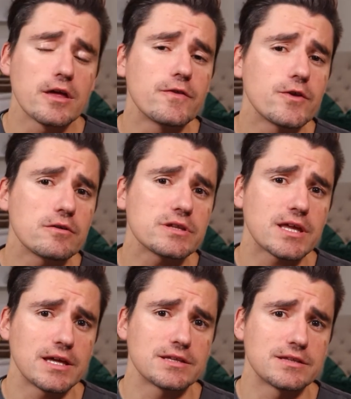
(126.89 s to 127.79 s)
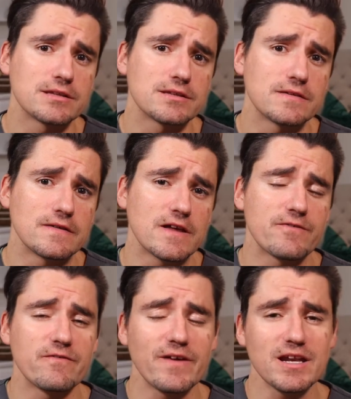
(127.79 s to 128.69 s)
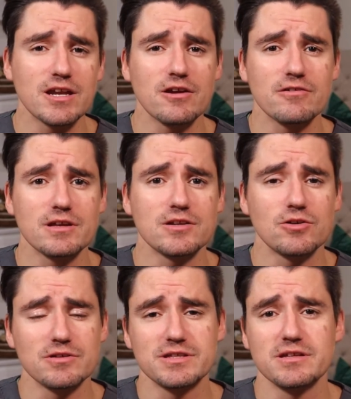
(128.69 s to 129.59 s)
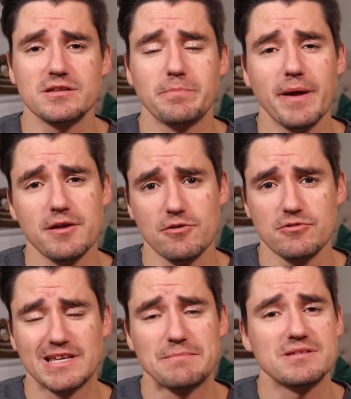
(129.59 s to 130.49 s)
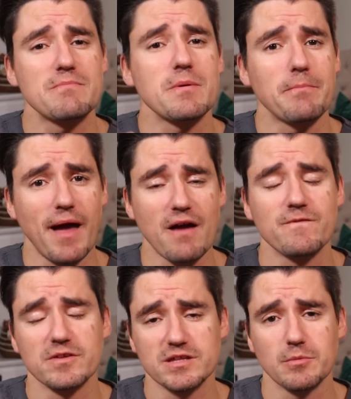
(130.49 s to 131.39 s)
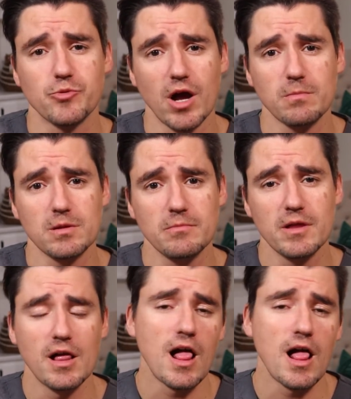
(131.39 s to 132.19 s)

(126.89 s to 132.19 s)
In those cases, if a veterinarian notices a pet owner keeps coming back for the same problem,